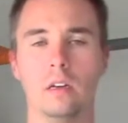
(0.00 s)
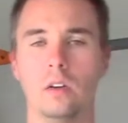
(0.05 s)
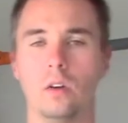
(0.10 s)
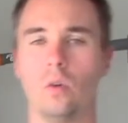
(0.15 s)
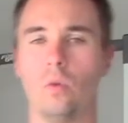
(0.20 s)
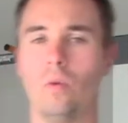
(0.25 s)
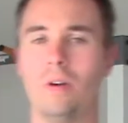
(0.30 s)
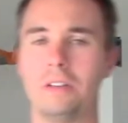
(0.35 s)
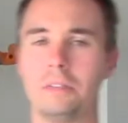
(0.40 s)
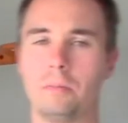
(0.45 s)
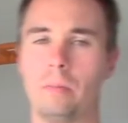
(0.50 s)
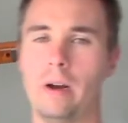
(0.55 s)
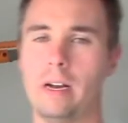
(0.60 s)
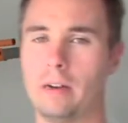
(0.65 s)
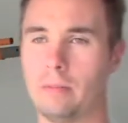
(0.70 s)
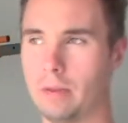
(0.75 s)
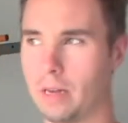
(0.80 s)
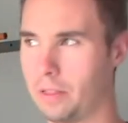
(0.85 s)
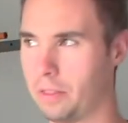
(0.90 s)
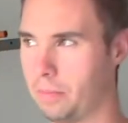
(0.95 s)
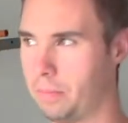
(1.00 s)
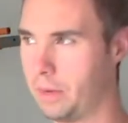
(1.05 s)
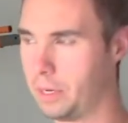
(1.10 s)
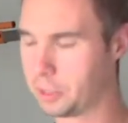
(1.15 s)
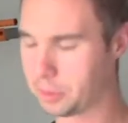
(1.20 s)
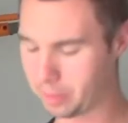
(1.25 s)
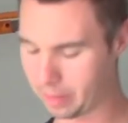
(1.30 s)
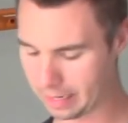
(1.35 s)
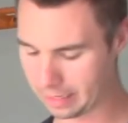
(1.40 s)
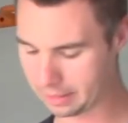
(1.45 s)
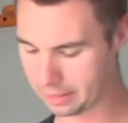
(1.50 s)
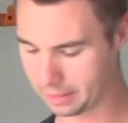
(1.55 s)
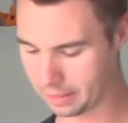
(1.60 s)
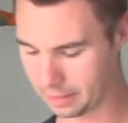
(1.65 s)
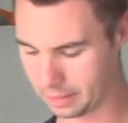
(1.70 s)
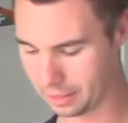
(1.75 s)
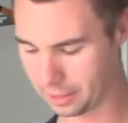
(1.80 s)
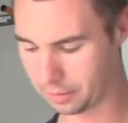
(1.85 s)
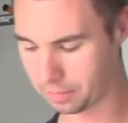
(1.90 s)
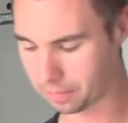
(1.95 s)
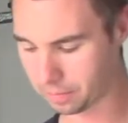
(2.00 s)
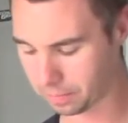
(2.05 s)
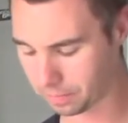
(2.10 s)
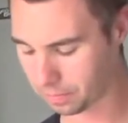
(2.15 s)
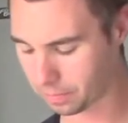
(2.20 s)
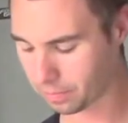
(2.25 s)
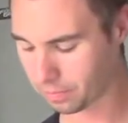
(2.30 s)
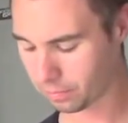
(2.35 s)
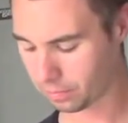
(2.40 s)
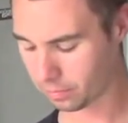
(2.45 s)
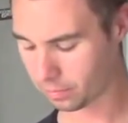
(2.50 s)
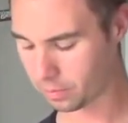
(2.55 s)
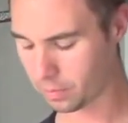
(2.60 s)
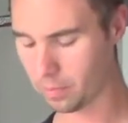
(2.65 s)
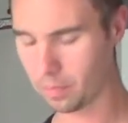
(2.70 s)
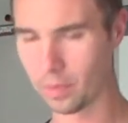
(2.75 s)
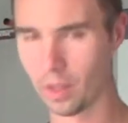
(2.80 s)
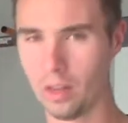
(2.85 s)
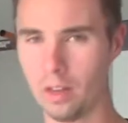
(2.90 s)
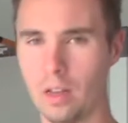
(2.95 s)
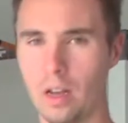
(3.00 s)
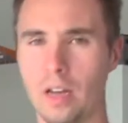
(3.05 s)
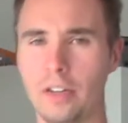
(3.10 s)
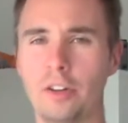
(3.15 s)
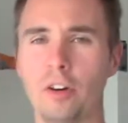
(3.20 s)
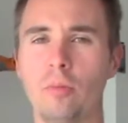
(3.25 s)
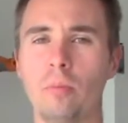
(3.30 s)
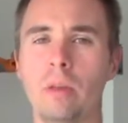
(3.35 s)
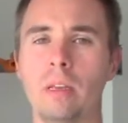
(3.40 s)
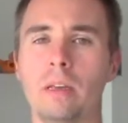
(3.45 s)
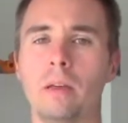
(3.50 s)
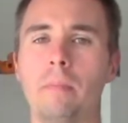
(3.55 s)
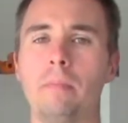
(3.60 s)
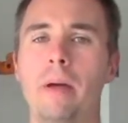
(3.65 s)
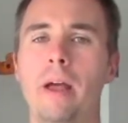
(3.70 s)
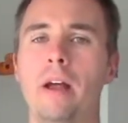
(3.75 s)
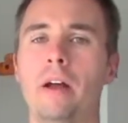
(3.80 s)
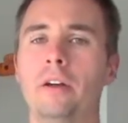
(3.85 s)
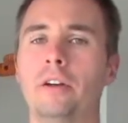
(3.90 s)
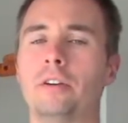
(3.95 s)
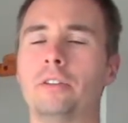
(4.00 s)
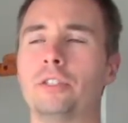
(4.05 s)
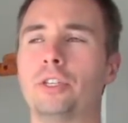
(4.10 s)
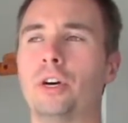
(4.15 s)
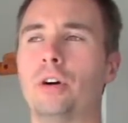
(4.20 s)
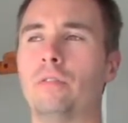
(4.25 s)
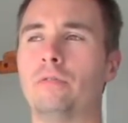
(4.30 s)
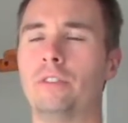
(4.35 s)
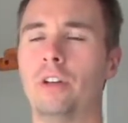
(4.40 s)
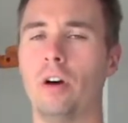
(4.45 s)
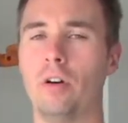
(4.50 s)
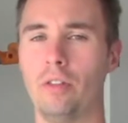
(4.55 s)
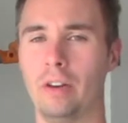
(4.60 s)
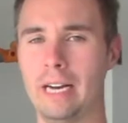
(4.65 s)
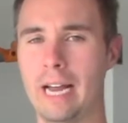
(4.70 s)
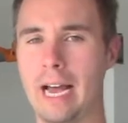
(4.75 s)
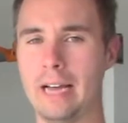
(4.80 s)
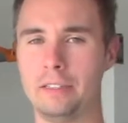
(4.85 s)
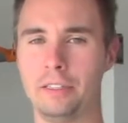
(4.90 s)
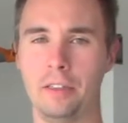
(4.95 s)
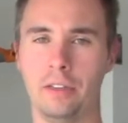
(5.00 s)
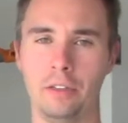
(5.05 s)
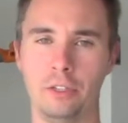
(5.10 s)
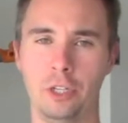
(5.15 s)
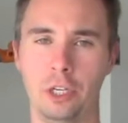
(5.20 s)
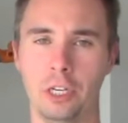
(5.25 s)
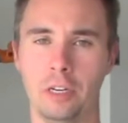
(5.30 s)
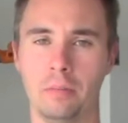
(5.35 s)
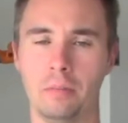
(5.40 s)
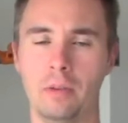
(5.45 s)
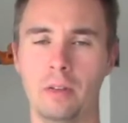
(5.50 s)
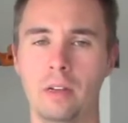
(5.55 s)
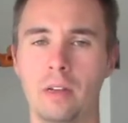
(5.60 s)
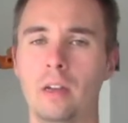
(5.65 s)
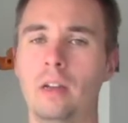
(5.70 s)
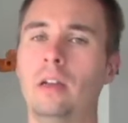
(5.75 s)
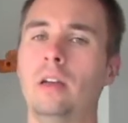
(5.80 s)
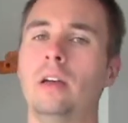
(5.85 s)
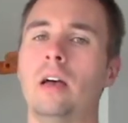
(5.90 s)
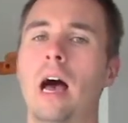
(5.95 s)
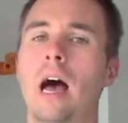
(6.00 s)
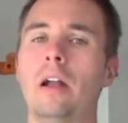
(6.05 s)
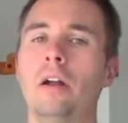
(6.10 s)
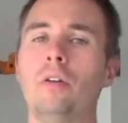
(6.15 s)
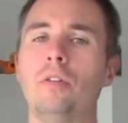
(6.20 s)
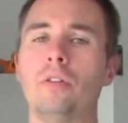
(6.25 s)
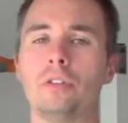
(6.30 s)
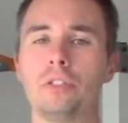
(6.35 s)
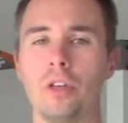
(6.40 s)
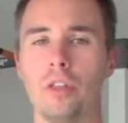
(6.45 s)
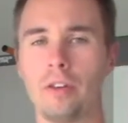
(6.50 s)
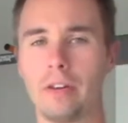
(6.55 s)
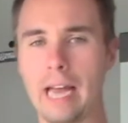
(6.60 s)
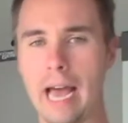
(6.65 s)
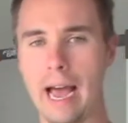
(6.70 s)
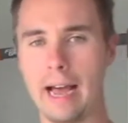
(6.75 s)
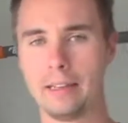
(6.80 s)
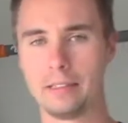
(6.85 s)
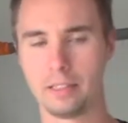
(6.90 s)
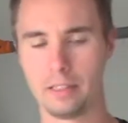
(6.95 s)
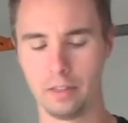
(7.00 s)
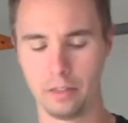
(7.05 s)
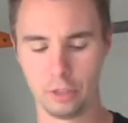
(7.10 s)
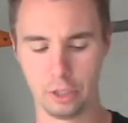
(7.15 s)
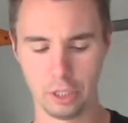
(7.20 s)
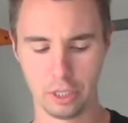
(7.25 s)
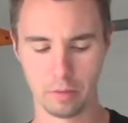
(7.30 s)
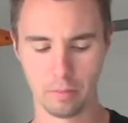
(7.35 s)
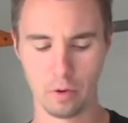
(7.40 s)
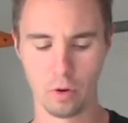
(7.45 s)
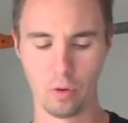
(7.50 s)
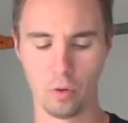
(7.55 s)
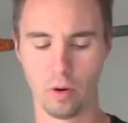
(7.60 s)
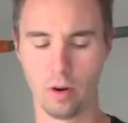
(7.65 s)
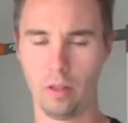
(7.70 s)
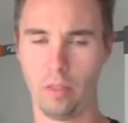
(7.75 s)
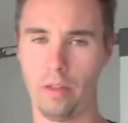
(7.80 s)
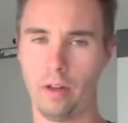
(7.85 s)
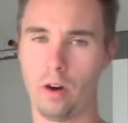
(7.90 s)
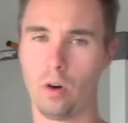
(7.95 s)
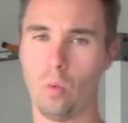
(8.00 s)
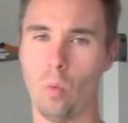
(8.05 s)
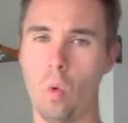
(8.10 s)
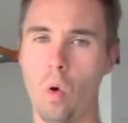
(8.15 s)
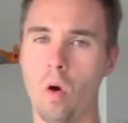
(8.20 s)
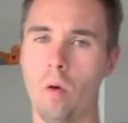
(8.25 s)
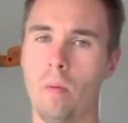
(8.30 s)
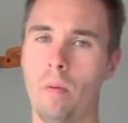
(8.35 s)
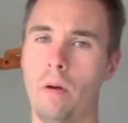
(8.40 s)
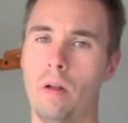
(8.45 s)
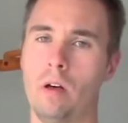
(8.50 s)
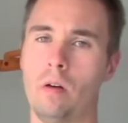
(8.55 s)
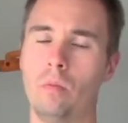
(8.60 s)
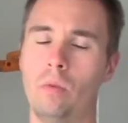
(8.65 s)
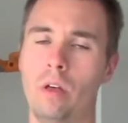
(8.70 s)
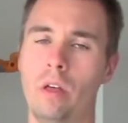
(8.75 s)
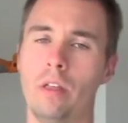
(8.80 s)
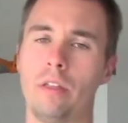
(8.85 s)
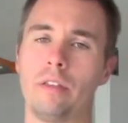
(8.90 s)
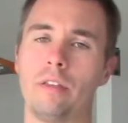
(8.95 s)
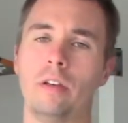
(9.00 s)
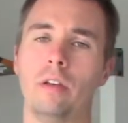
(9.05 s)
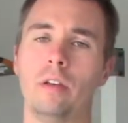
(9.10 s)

rest break about the bench press is don't be comparing yourself to other guys in the gym. I know those other guys in the gym who are in there warming up with